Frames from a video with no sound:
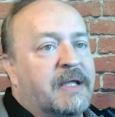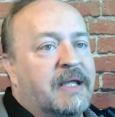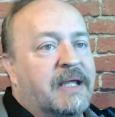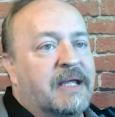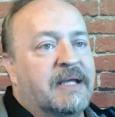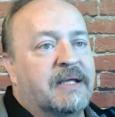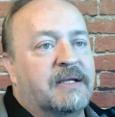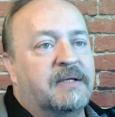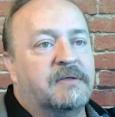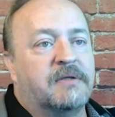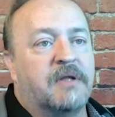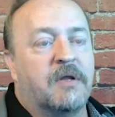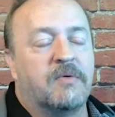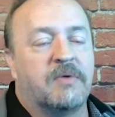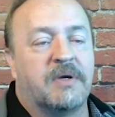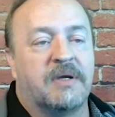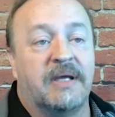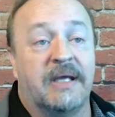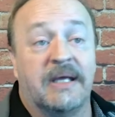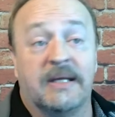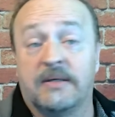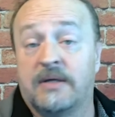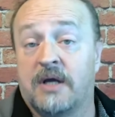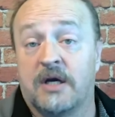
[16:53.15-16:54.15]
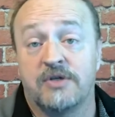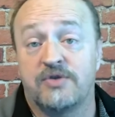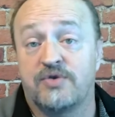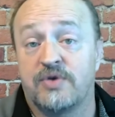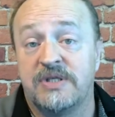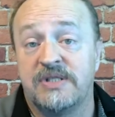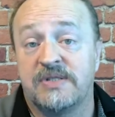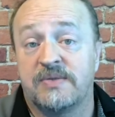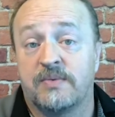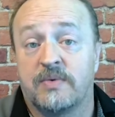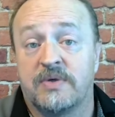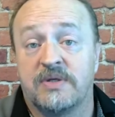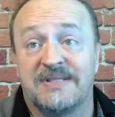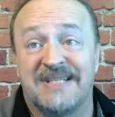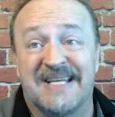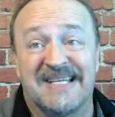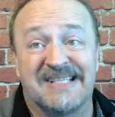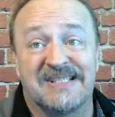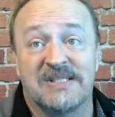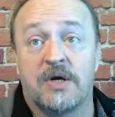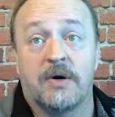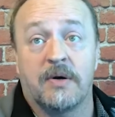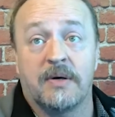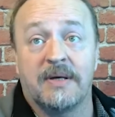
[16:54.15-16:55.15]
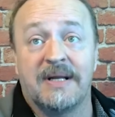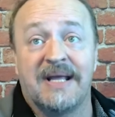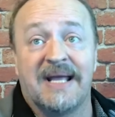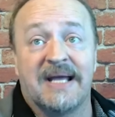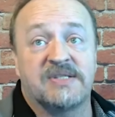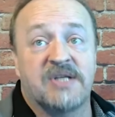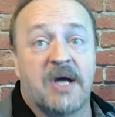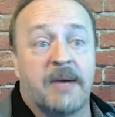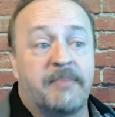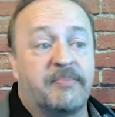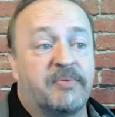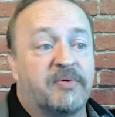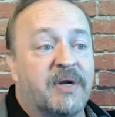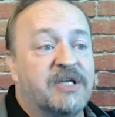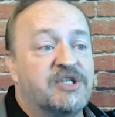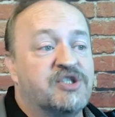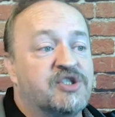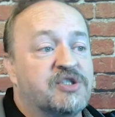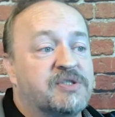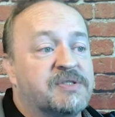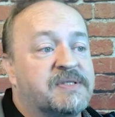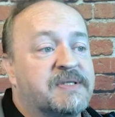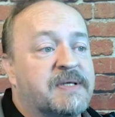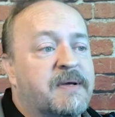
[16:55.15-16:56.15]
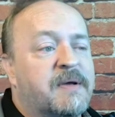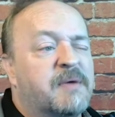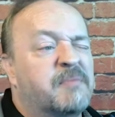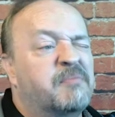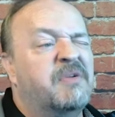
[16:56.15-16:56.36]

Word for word: in lo- in countries where Tesla already has operations